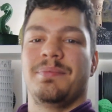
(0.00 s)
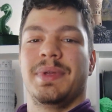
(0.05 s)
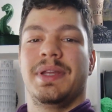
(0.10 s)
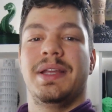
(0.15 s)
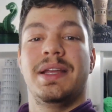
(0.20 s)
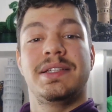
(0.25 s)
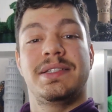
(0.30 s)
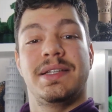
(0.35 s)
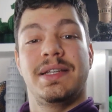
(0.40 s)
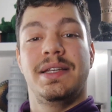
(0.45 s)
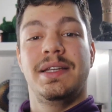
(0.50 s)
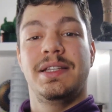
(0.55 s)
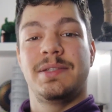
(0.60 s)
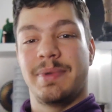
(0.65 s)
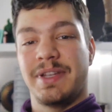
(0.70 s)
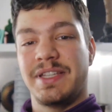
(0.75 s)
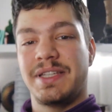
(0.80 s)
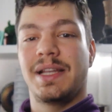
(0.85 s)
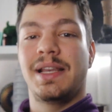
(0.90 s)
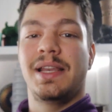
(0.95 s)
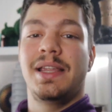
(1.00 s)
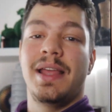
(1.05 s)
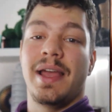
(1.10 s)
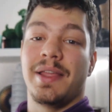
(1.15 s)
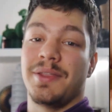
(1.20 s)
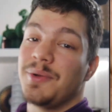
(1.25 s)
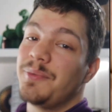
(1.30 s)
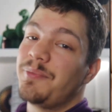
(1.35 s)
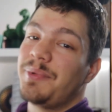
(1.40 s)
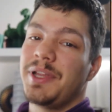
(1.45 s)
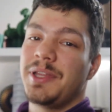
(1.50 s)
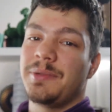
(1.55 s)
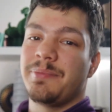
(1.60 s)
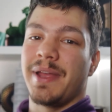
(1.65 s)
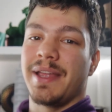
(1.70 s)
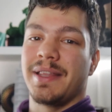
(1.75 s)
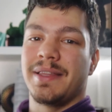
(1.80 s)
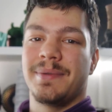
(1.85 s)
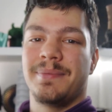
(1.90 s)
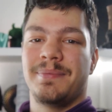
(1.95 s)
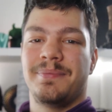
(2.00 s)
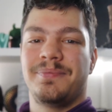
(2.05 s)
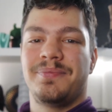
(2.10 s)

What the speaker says: because it's basically a new print bed.